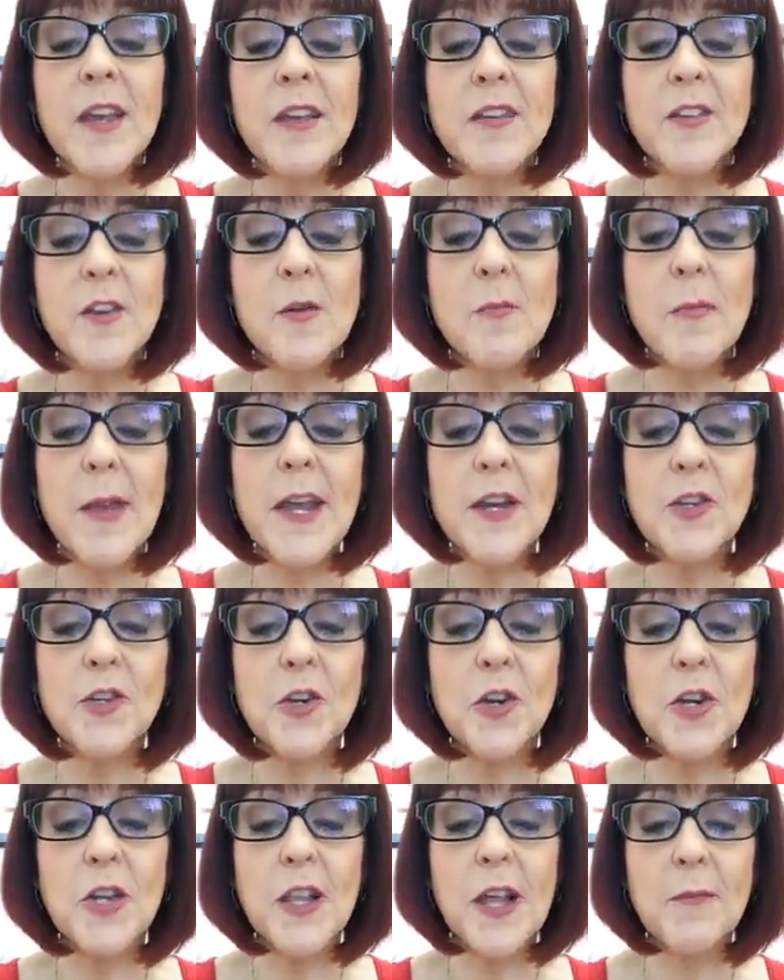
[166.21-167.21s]
So make
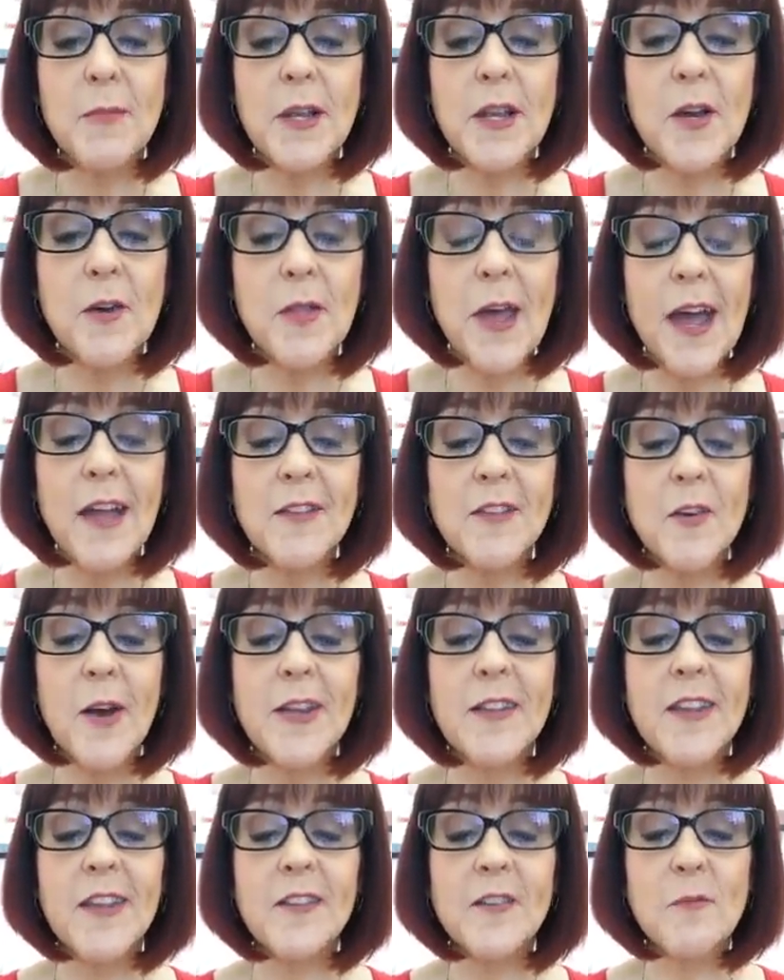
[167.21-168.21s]
sure you let me know that. So
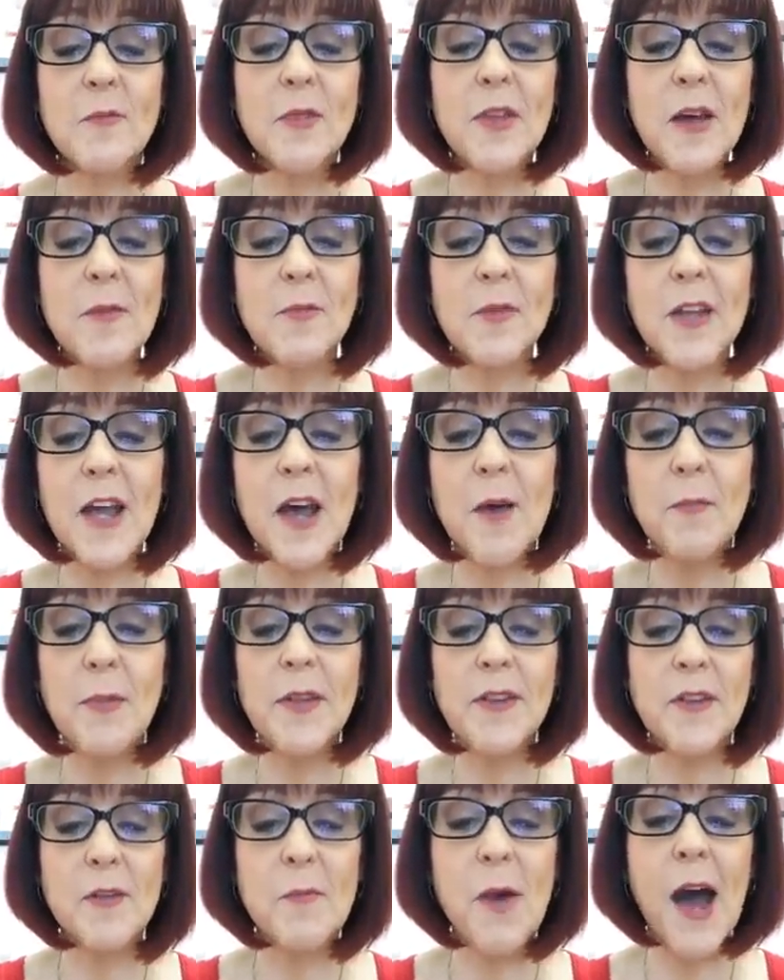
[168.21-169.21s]
I see some thumbs up
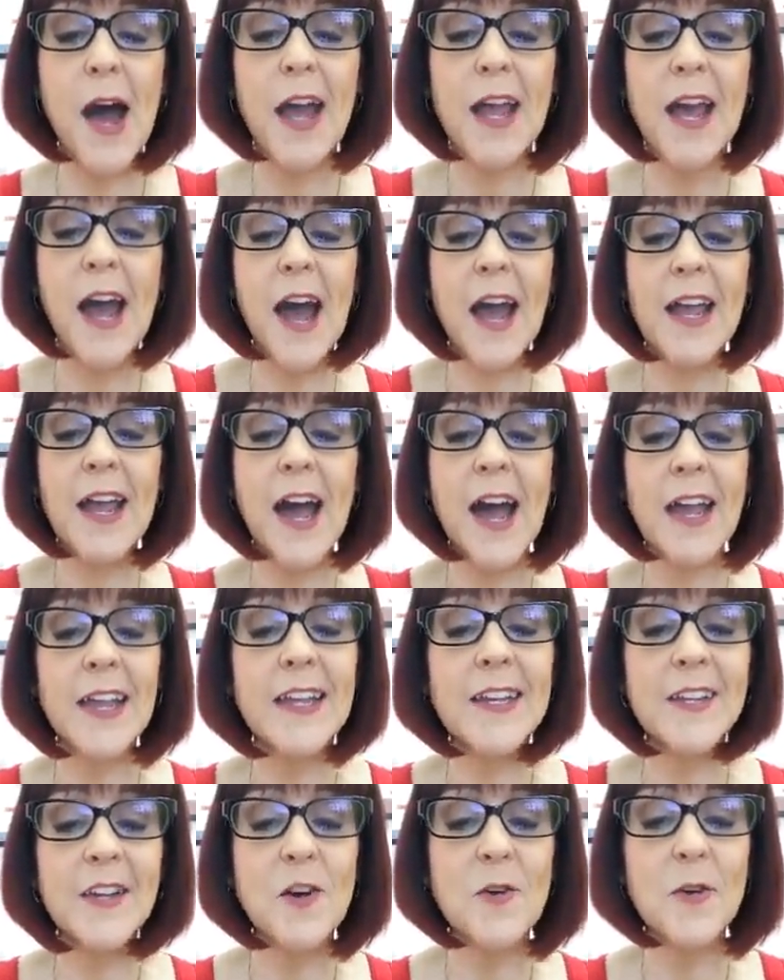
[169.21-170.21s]
and some high
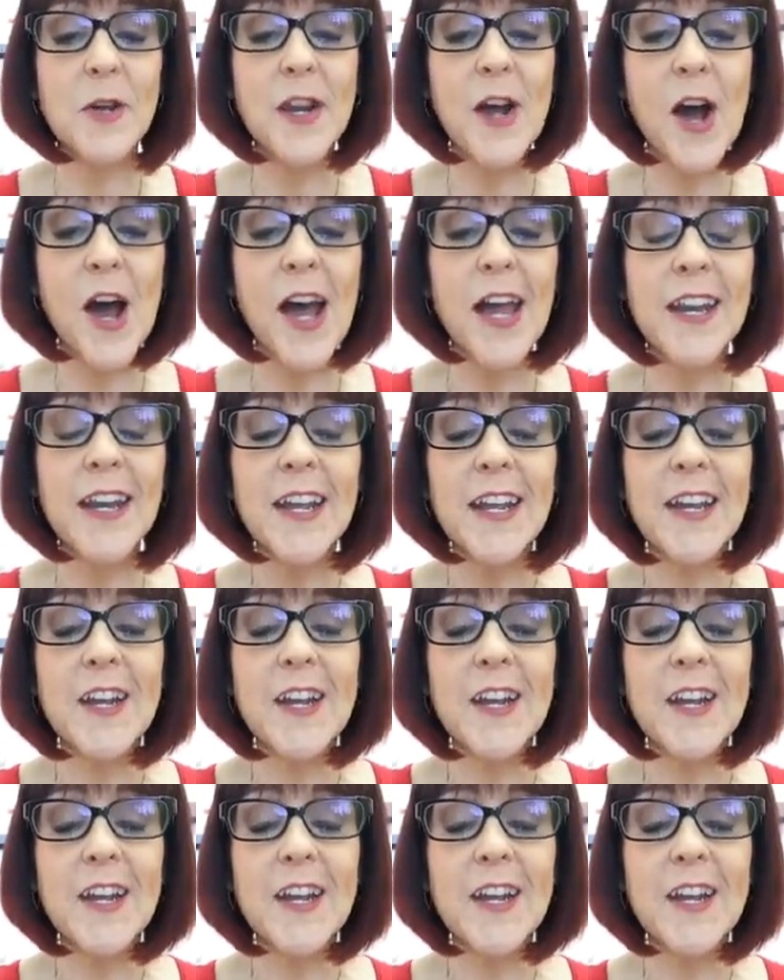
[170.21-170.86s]
end going on.